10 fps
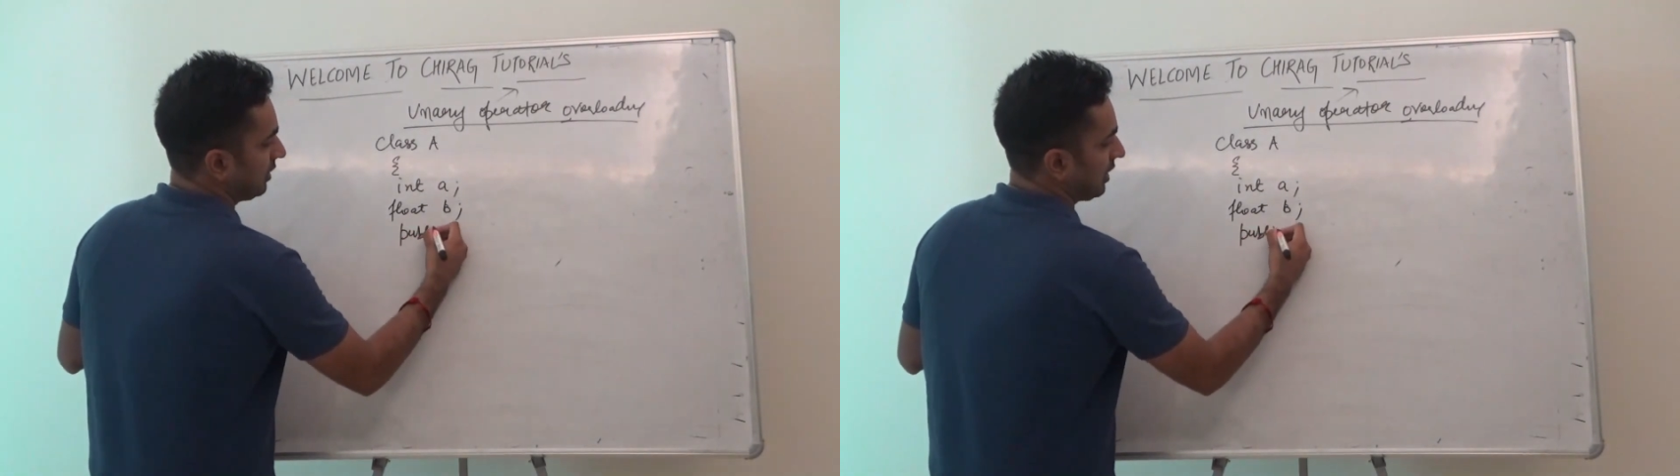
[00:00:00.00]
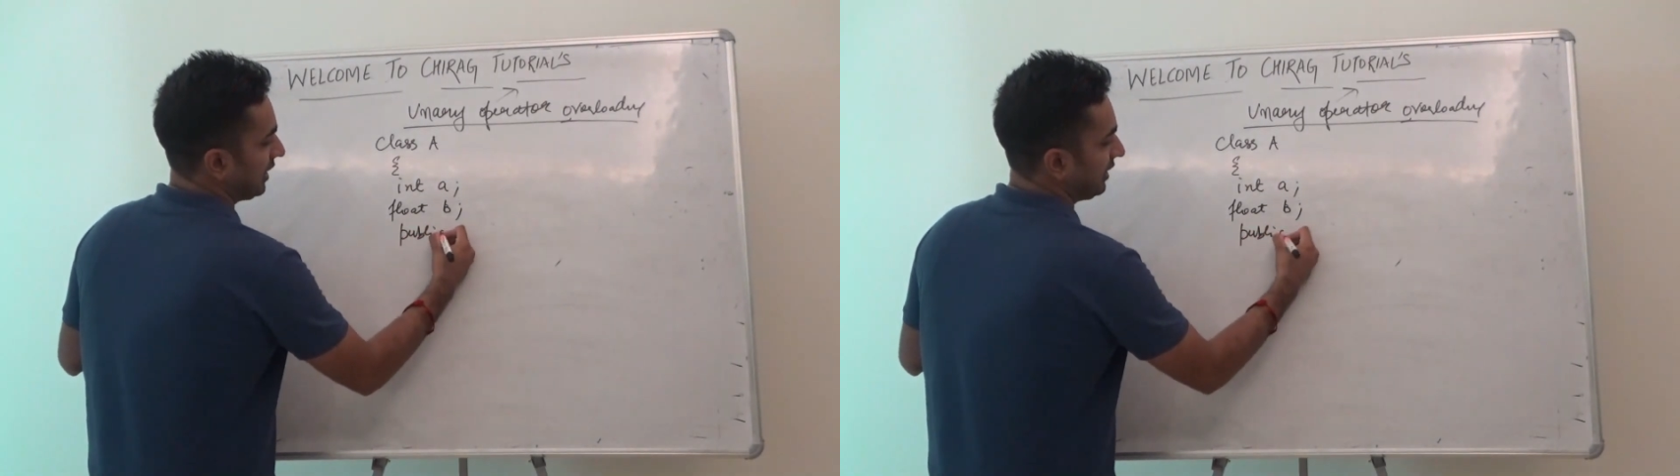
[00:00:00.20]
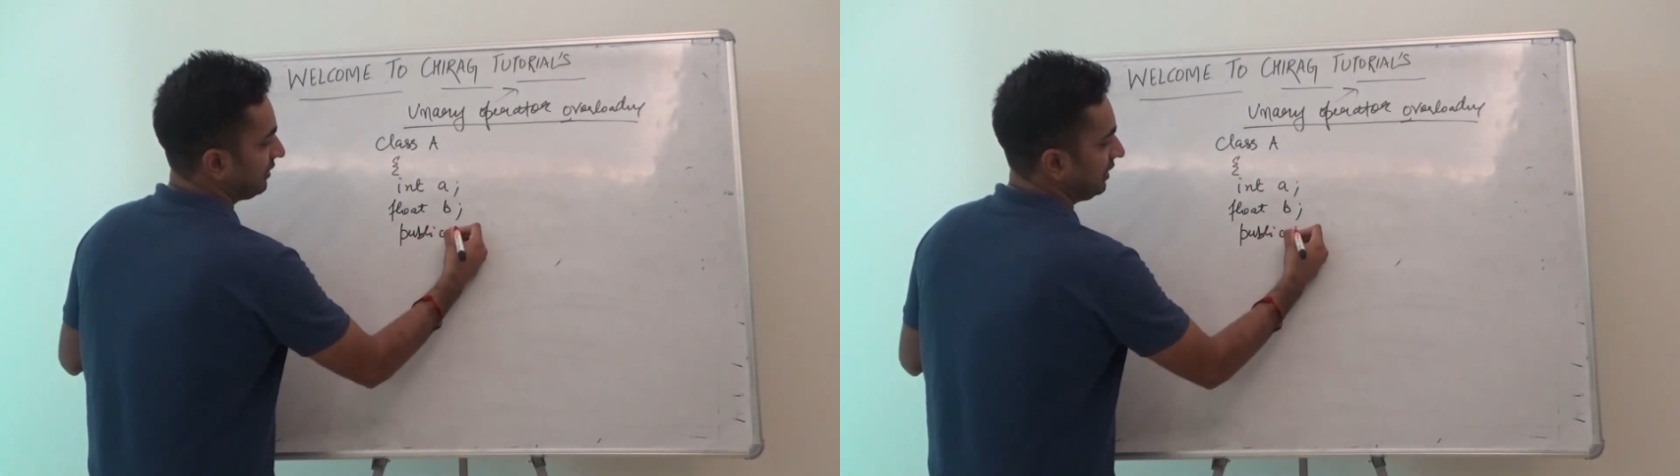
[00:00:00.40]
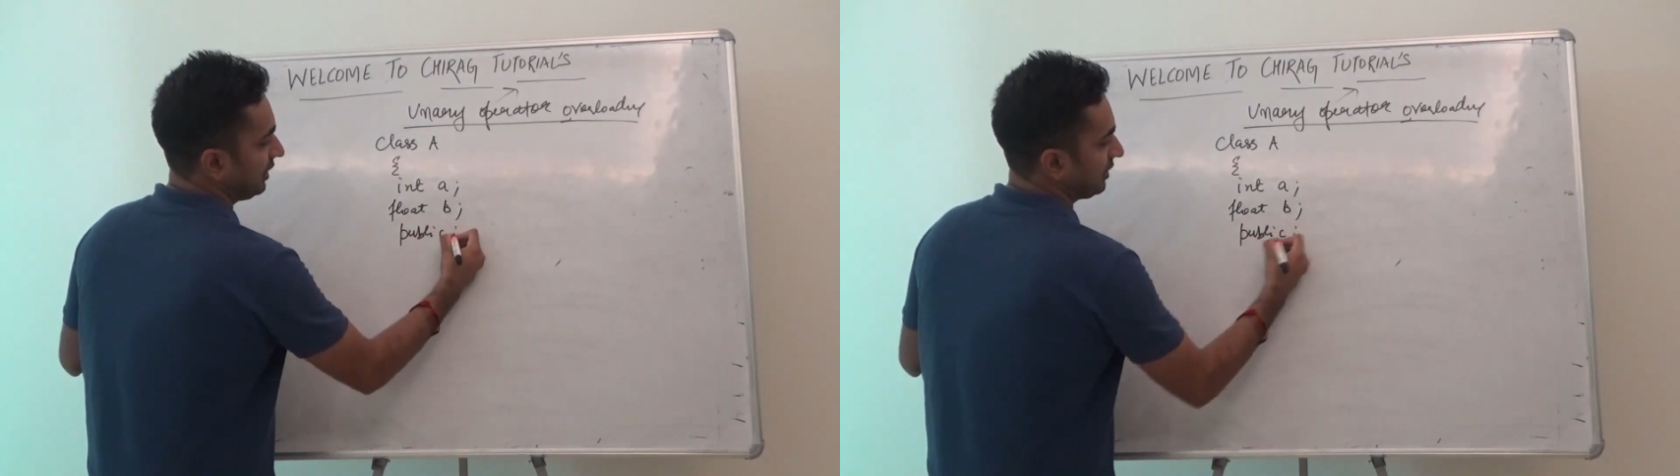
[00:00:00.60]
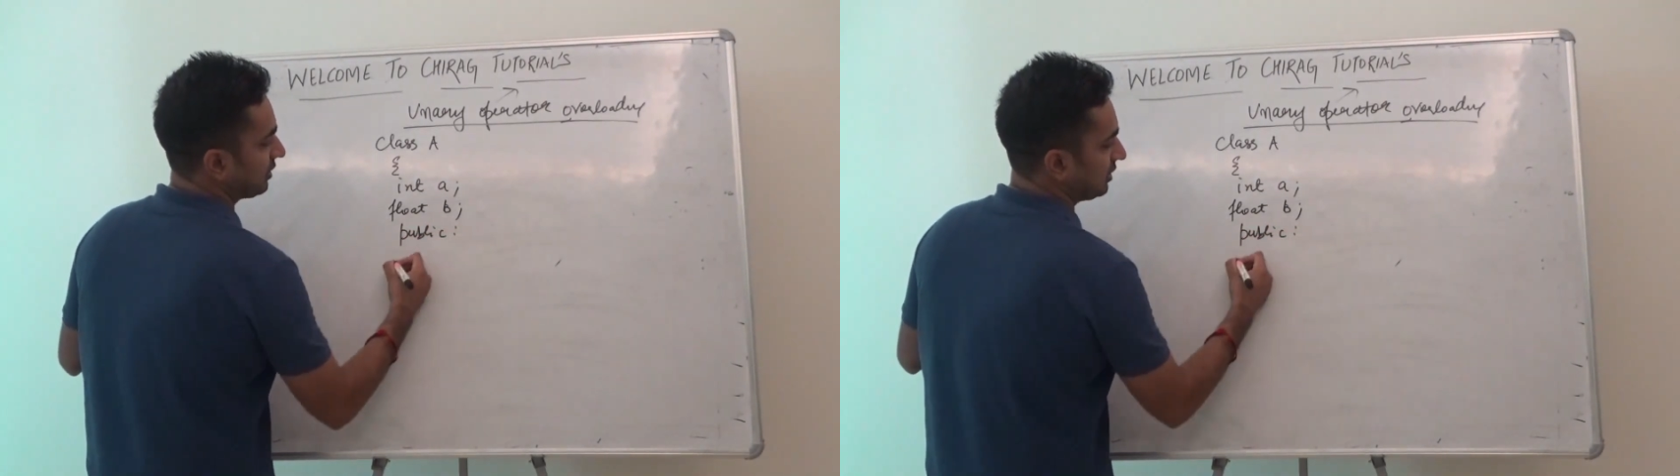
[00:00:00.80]
I
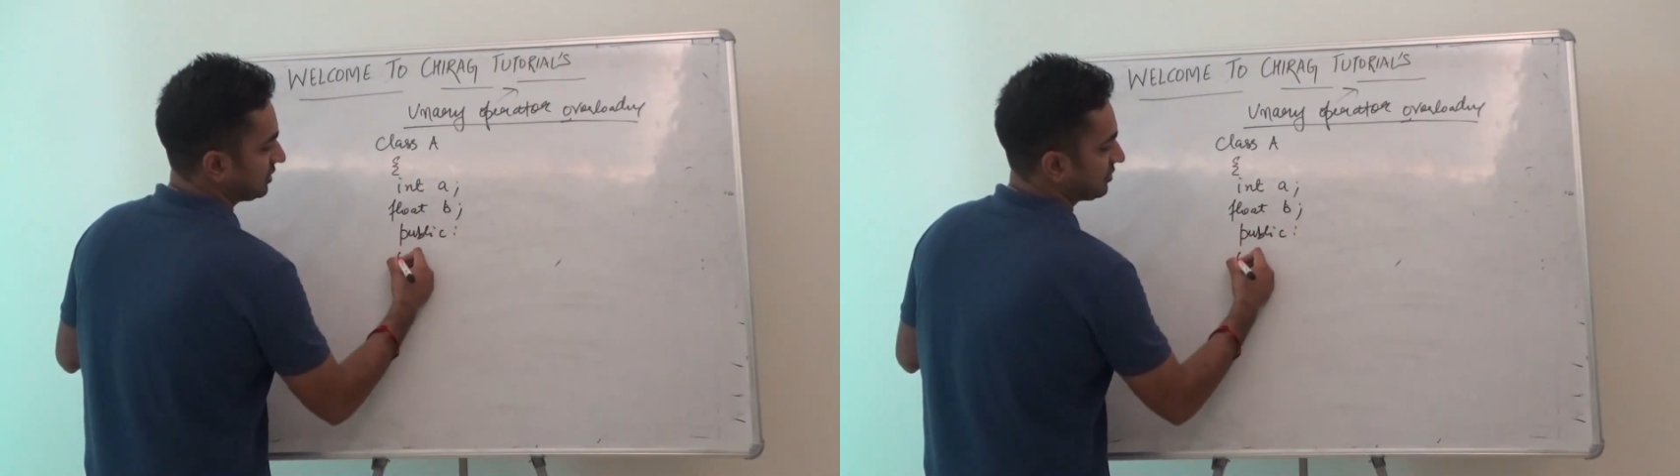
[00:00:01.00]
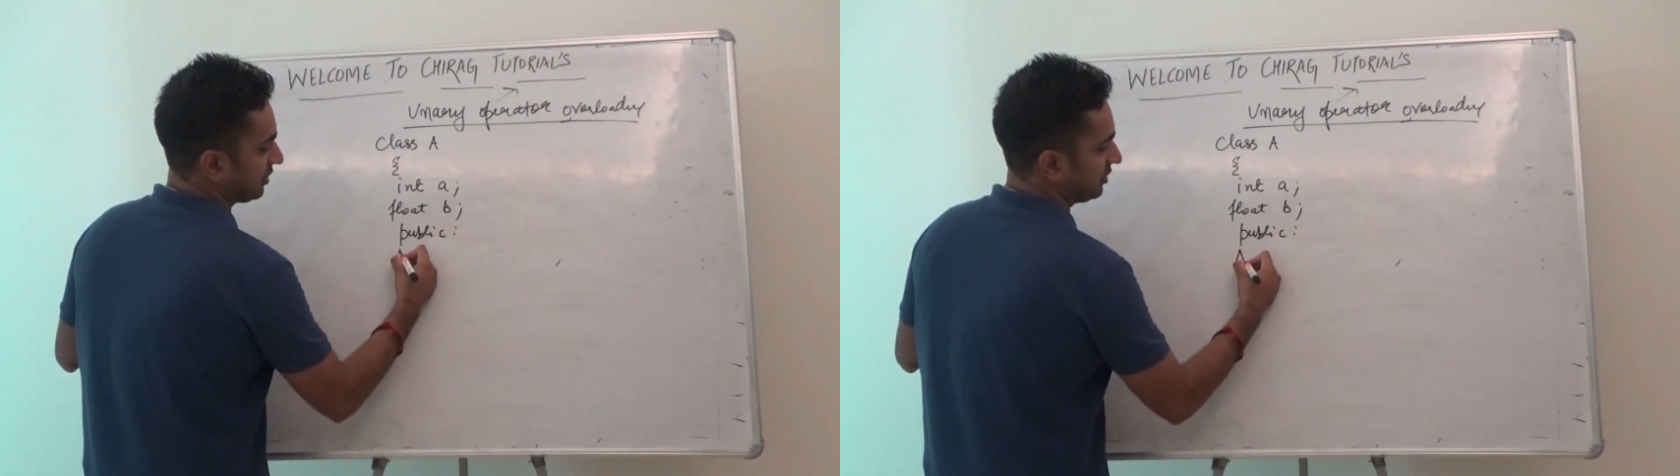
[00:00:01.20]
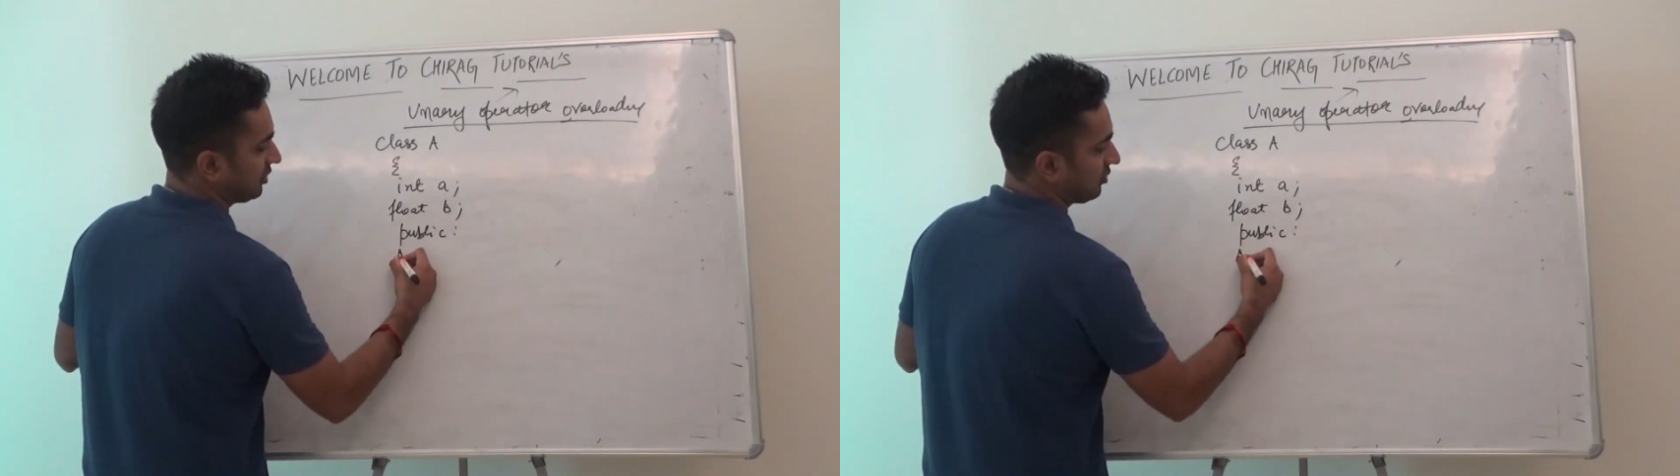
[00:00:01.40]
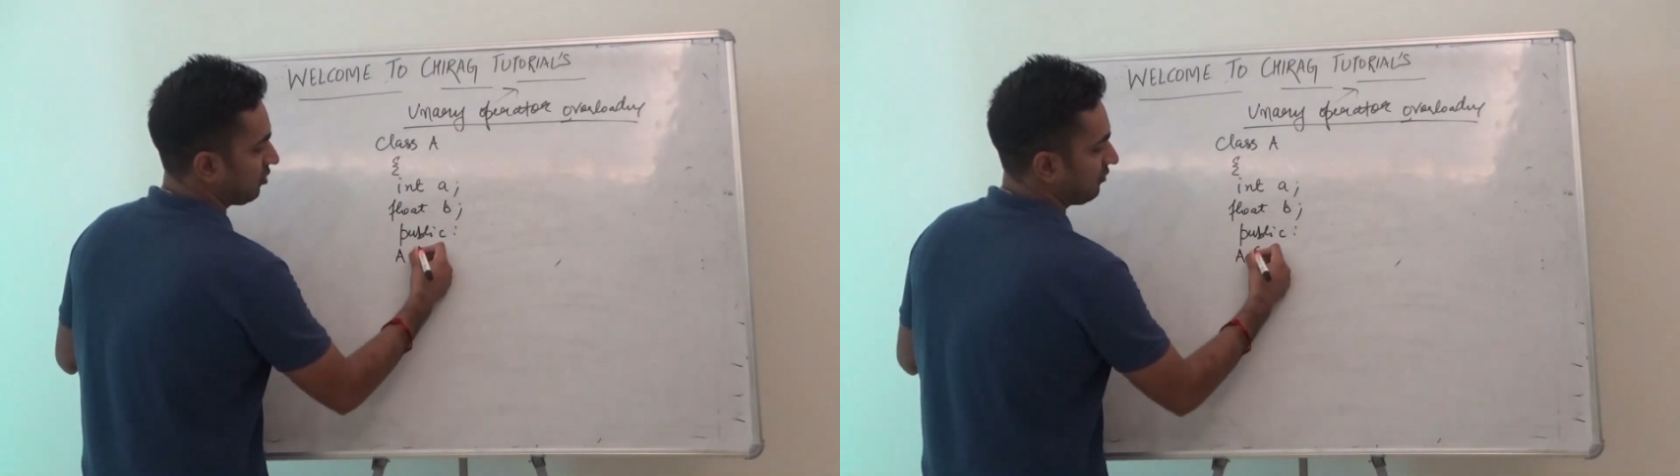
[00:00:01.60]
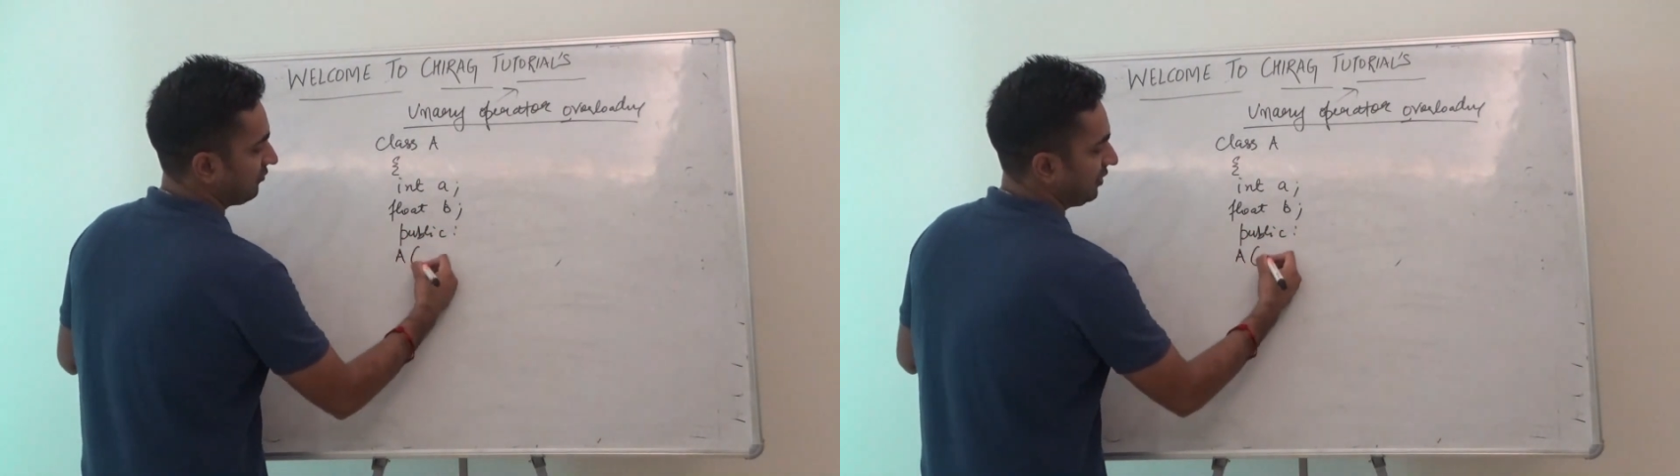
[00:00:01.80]
create a constructor
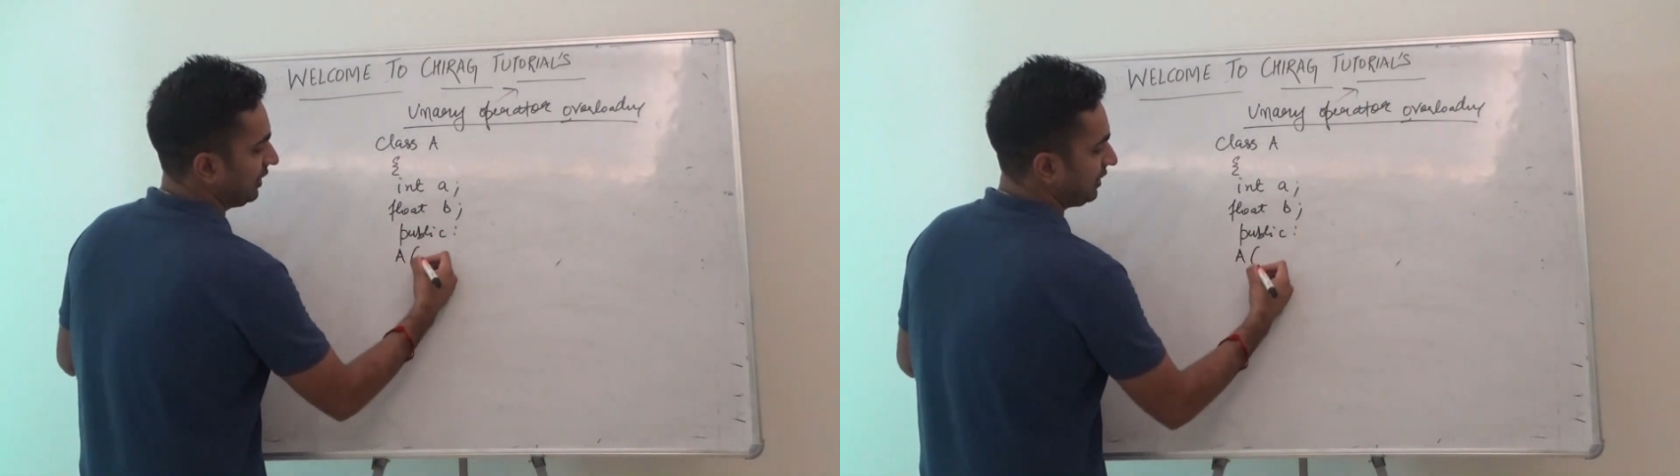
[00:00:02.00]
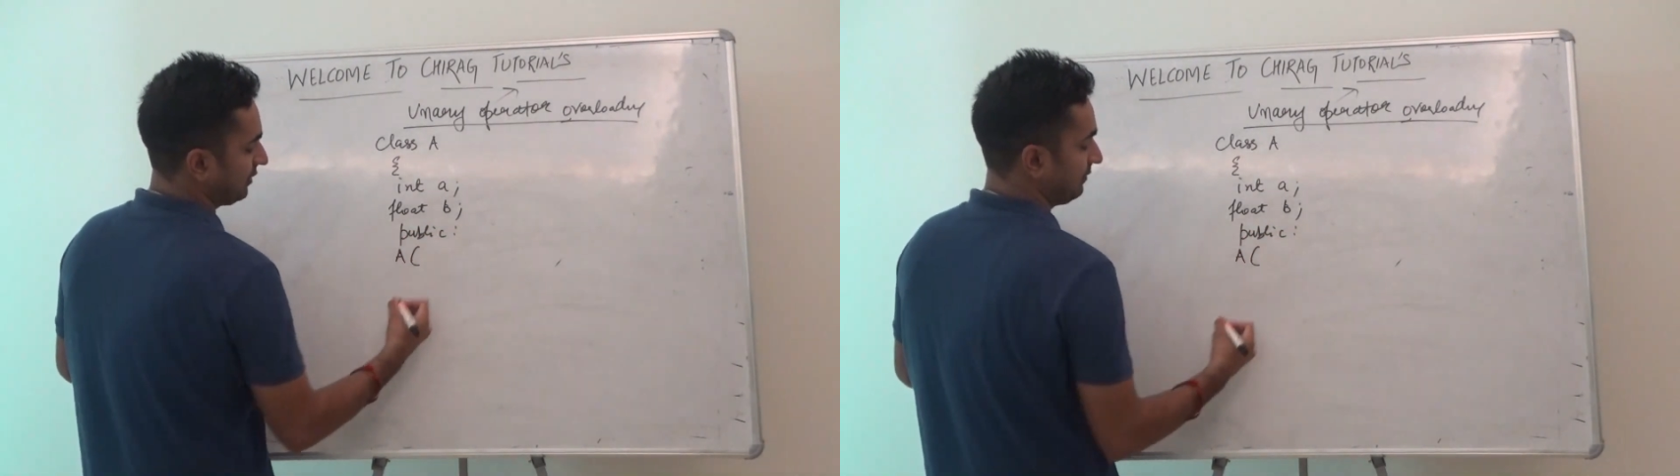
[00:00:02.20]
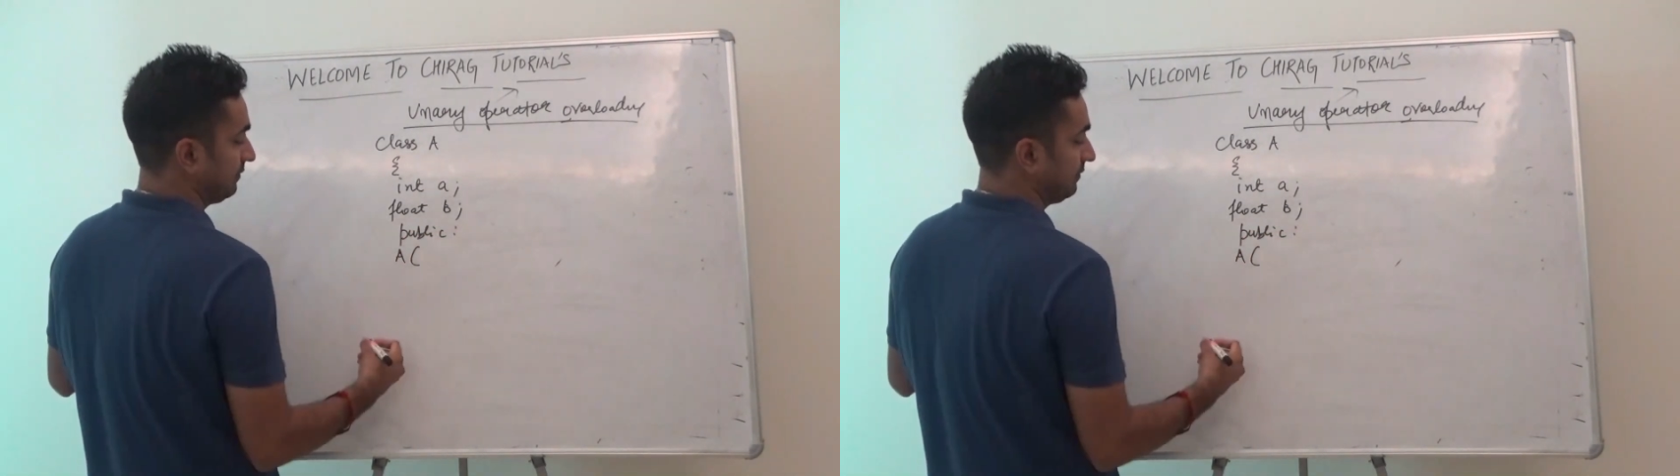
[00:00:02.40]
of it.